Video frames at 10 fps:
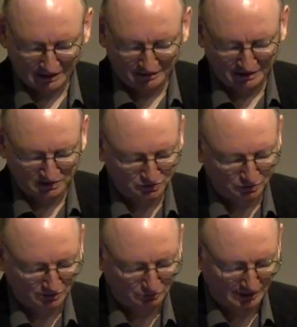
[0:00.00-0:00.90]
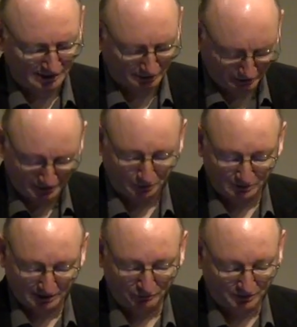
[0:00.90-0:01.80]
in the
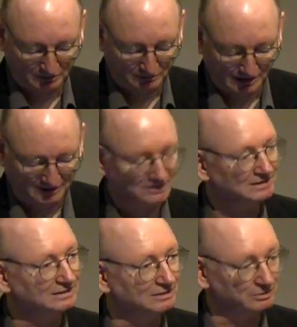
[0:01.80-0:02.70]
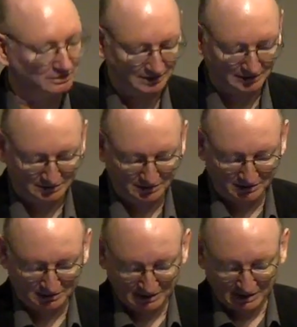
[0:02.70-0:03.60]
historiographical writing in early
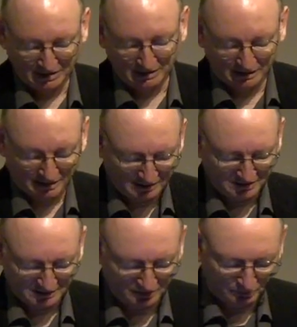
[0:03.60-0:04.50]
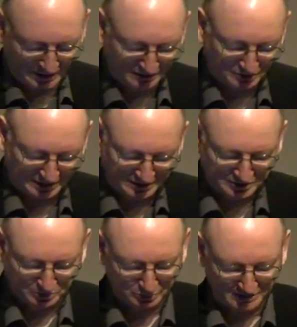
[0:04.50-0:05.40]
India, and in the way the
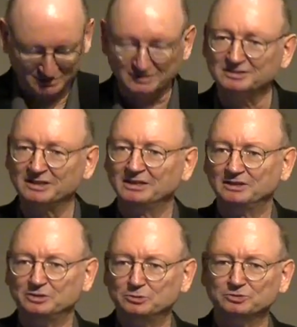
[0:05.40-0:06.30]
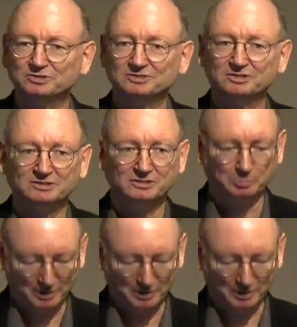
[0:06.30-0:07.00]
Indian present uses the